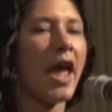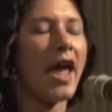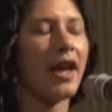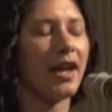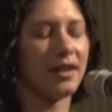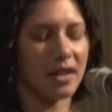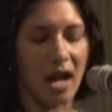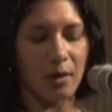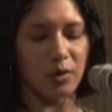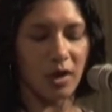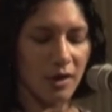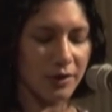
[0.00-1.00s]
And I
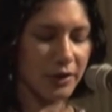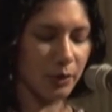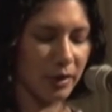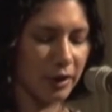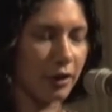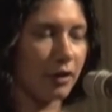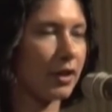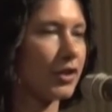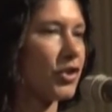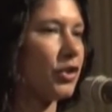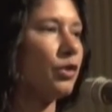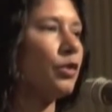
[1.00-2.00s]
would also encourage
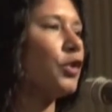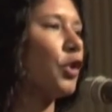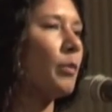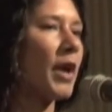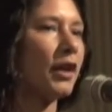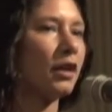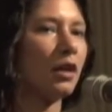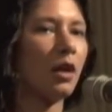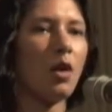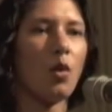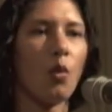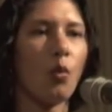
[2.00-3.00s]
you, no
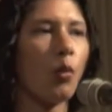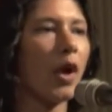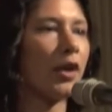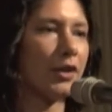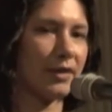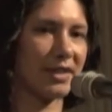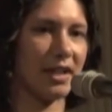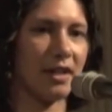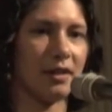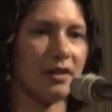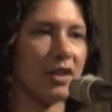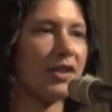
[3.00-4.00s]
matter where you
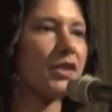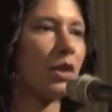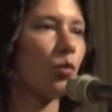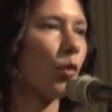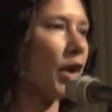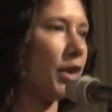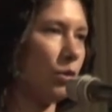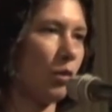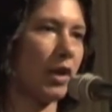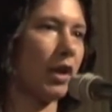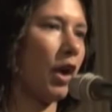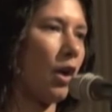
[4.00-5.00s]
stand on this and where you
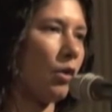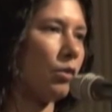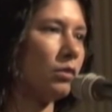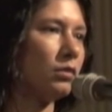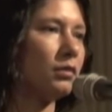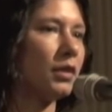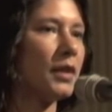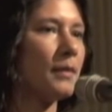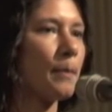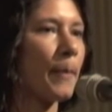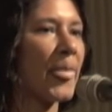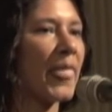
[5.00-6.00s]
want to go,
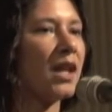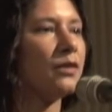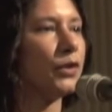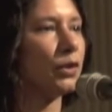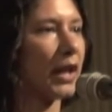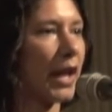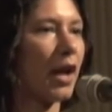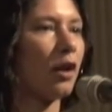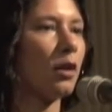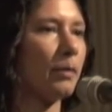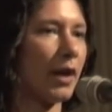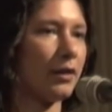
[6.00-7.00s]
if you
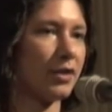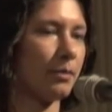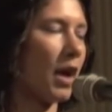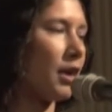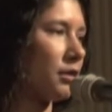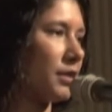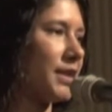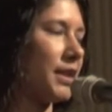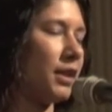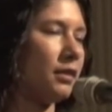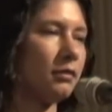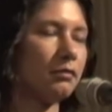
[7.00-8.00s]
care about
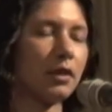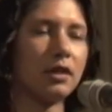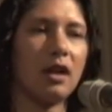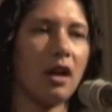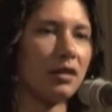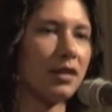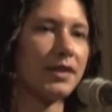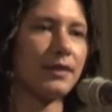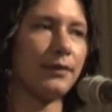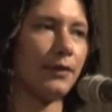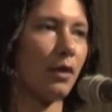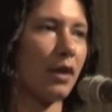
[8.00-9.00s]
democracy, regardless
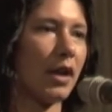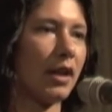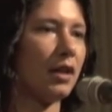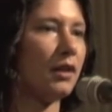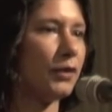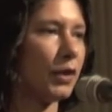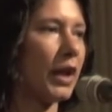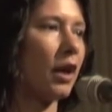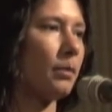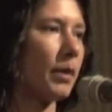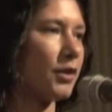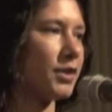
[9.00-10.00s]
of fluoride, if you
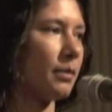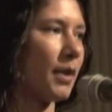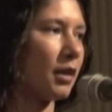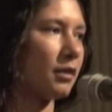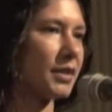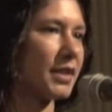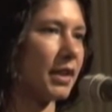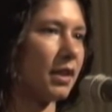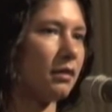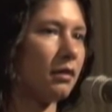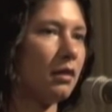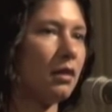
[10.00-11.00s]
care about
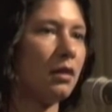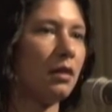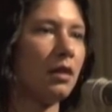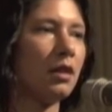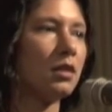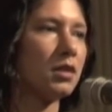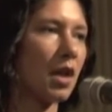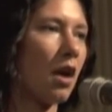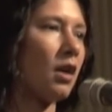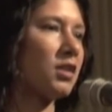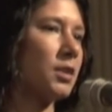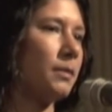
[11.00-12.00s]
democracy,
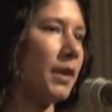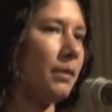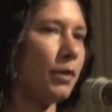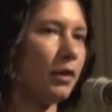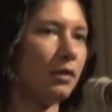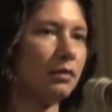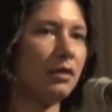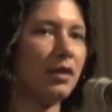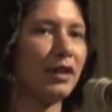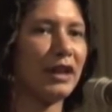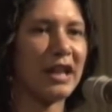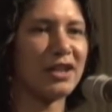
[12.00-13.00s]
talk to people,
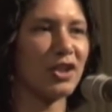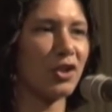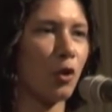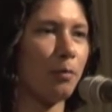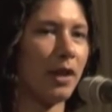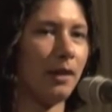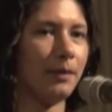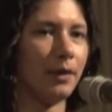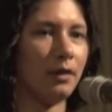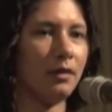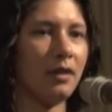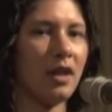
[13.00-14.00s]
get to know
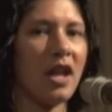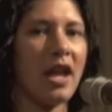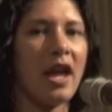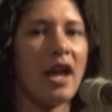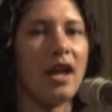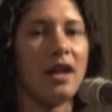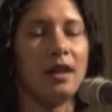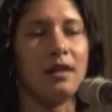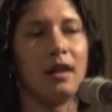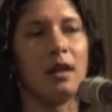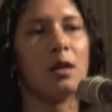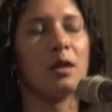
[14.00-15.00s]
people,
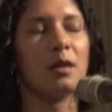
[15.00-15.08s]
and